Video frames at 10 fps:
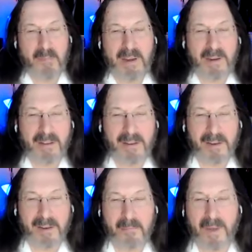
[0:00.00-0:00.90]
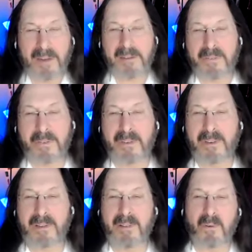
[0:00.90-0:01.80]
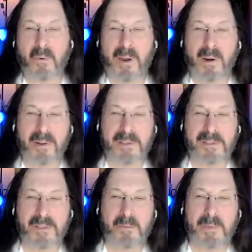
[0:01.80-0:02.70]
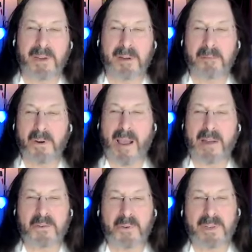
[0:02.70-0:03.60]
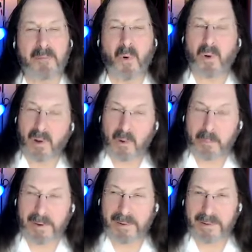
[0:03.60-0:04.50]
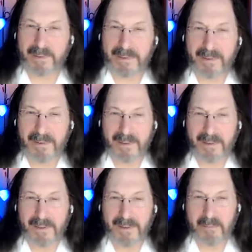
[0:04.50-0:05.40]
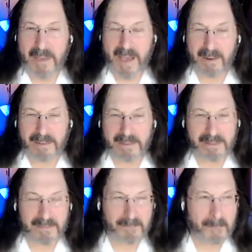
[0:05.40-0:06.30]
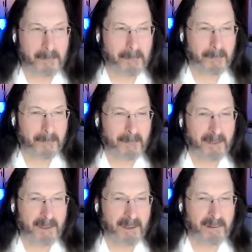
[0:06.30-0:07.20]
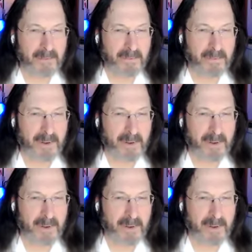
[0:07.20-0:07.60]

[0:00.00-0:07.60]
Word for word: Remaining in mindful, loving awareness, you become gradually more open, balanced, and